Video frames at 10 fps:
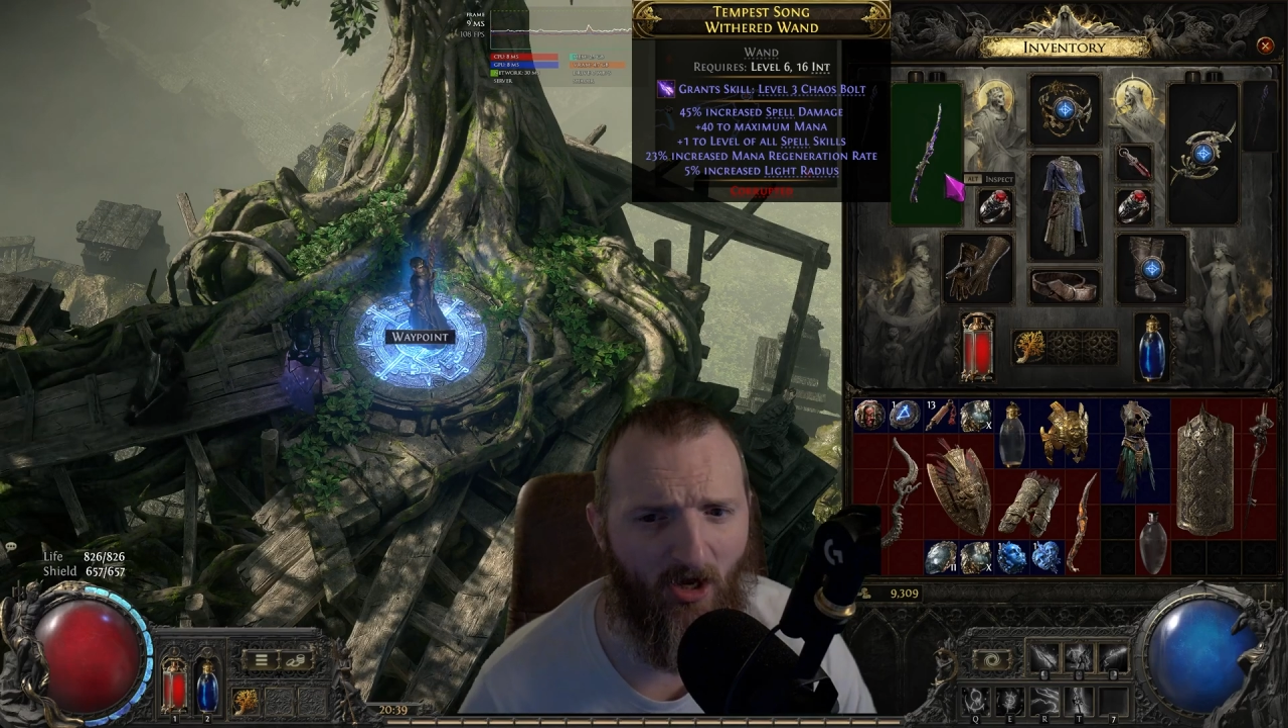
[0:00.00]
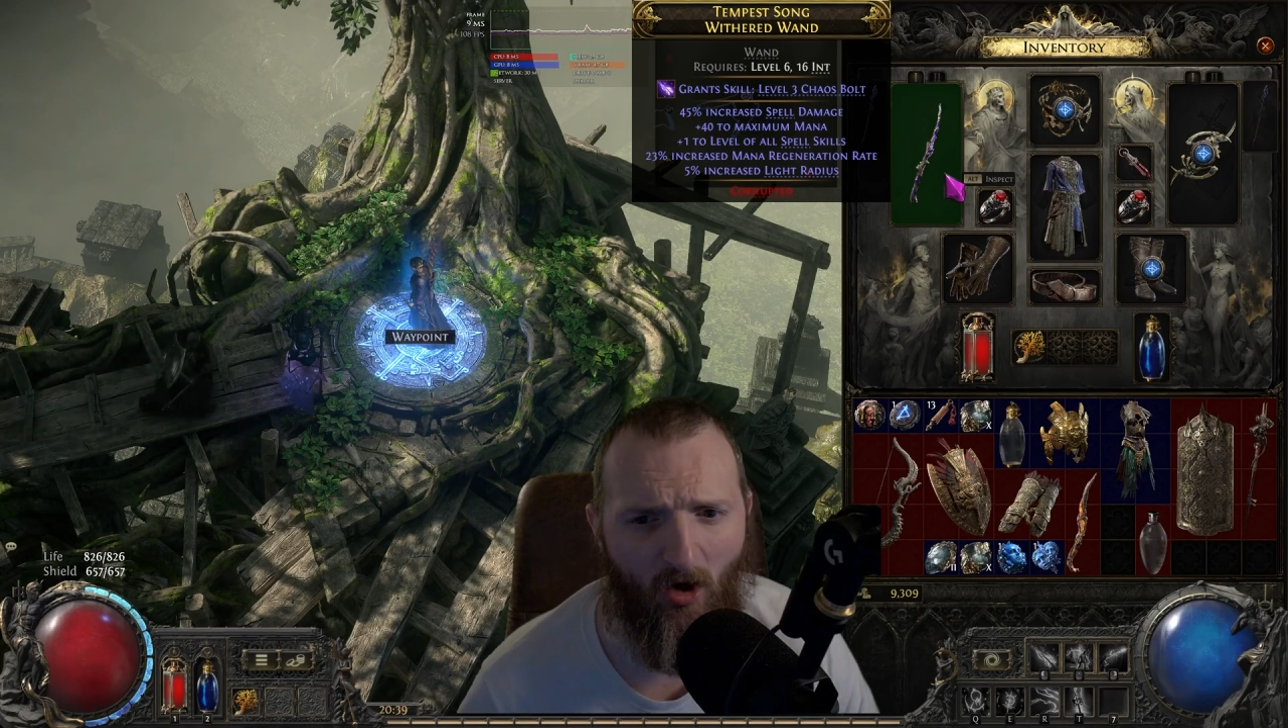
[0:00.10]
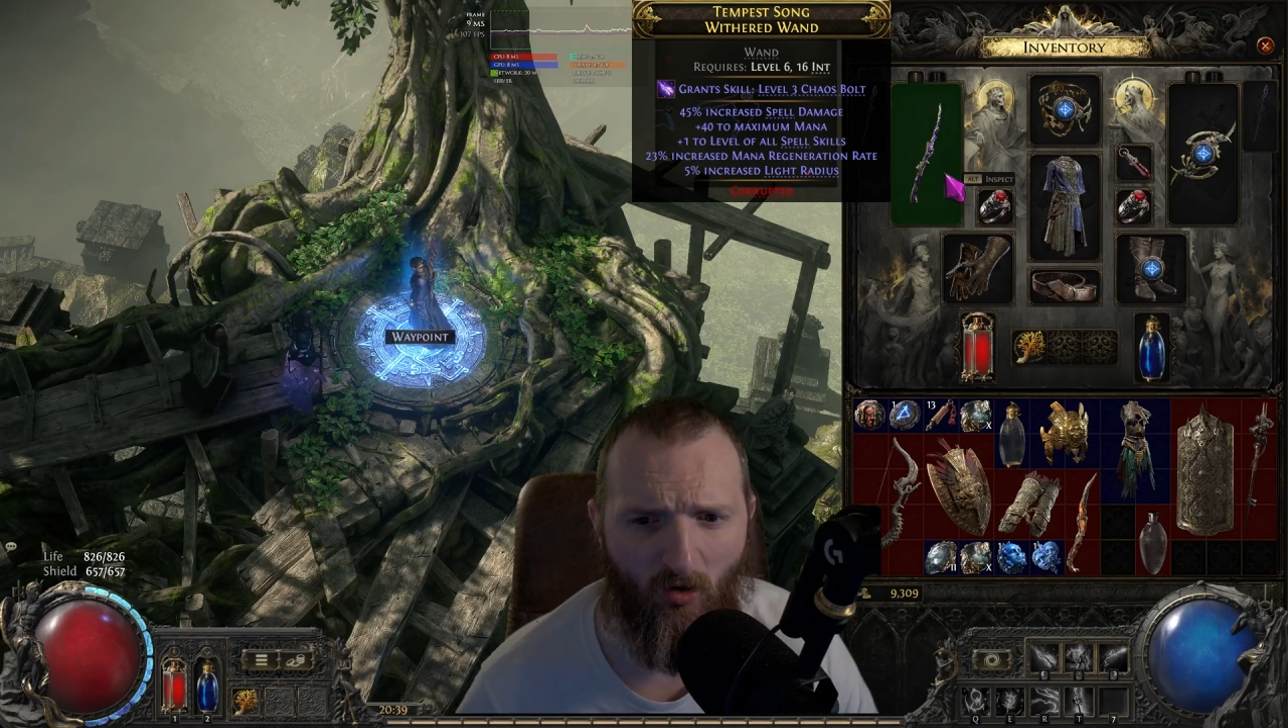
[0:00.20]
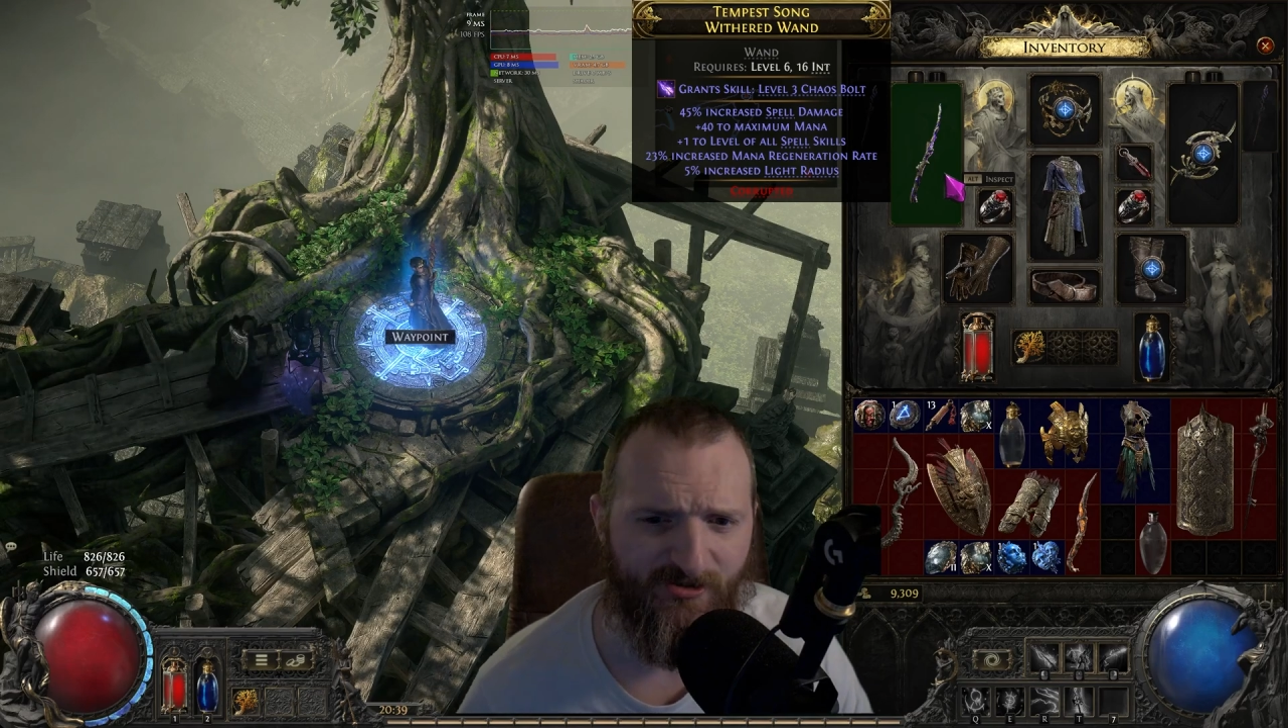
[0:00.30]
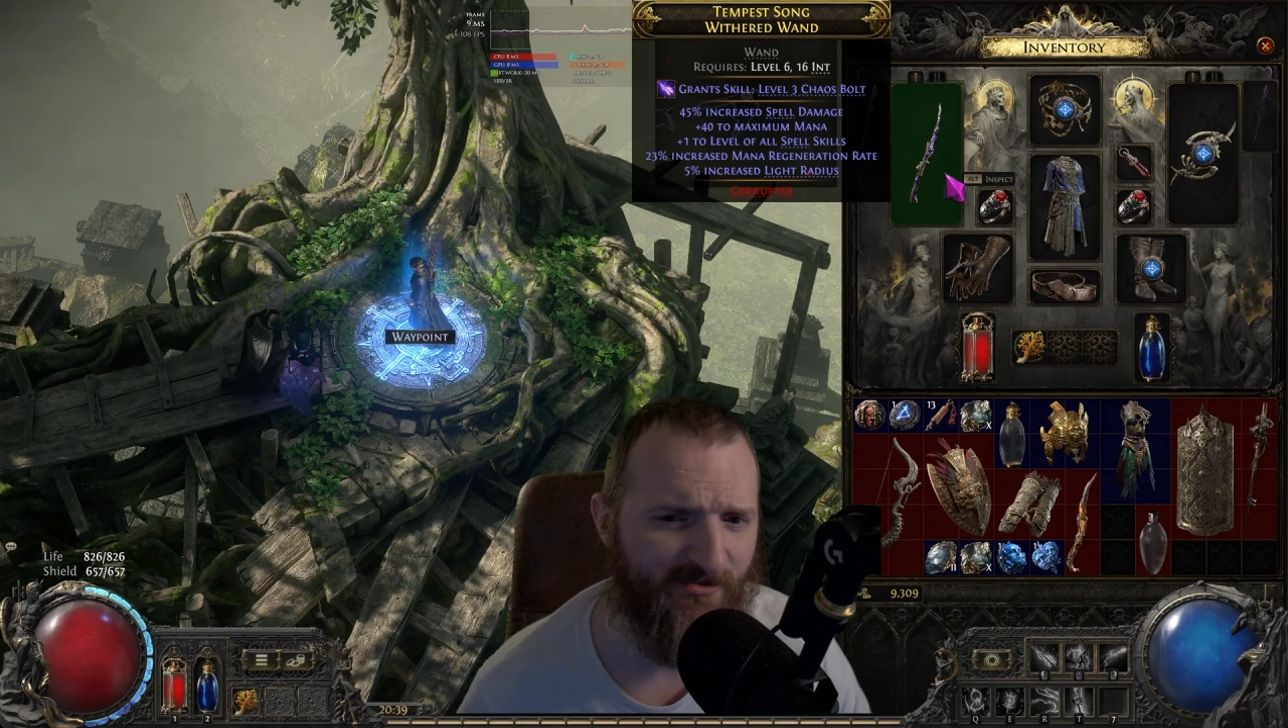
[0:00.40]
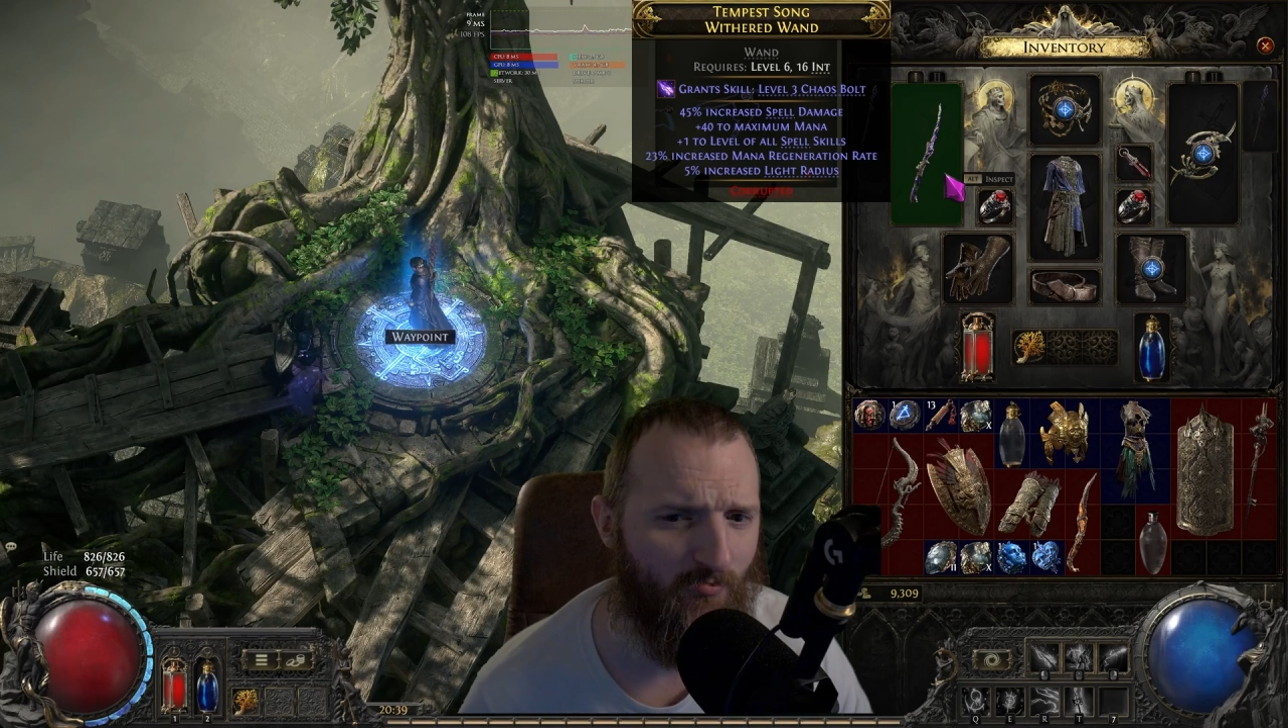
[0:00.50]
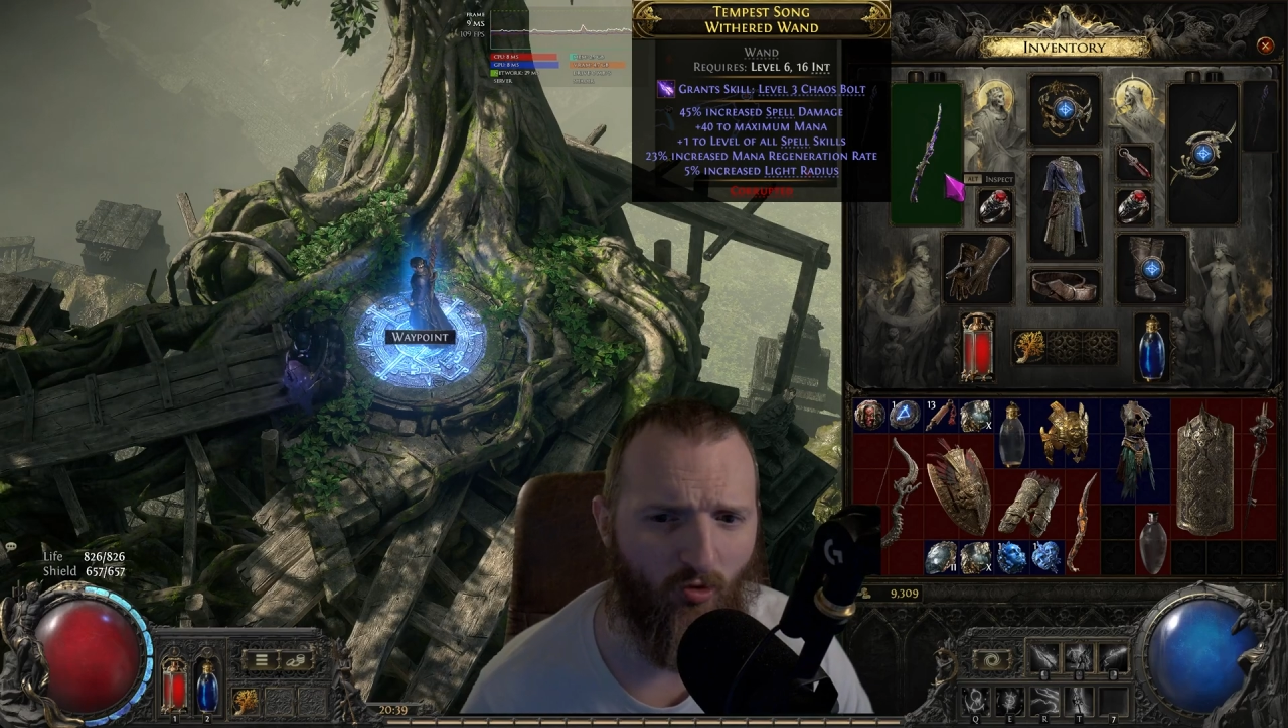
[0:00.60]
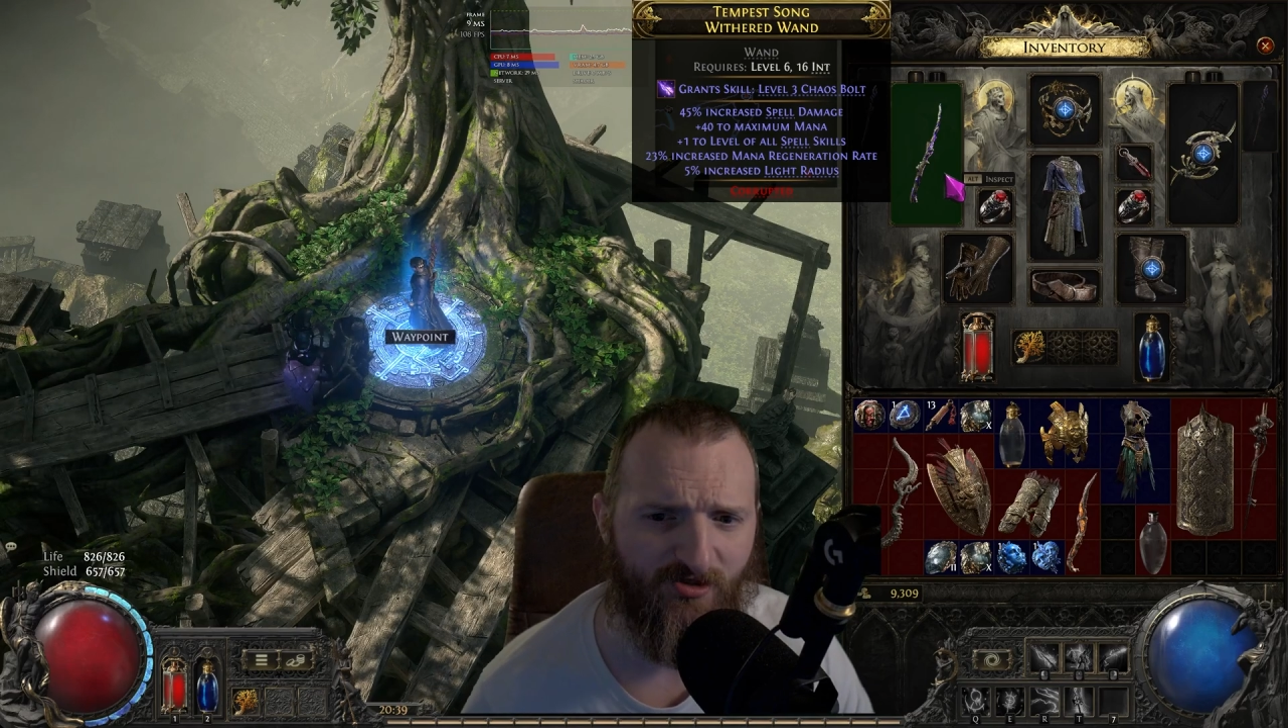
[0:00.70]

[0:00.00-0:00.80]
or some more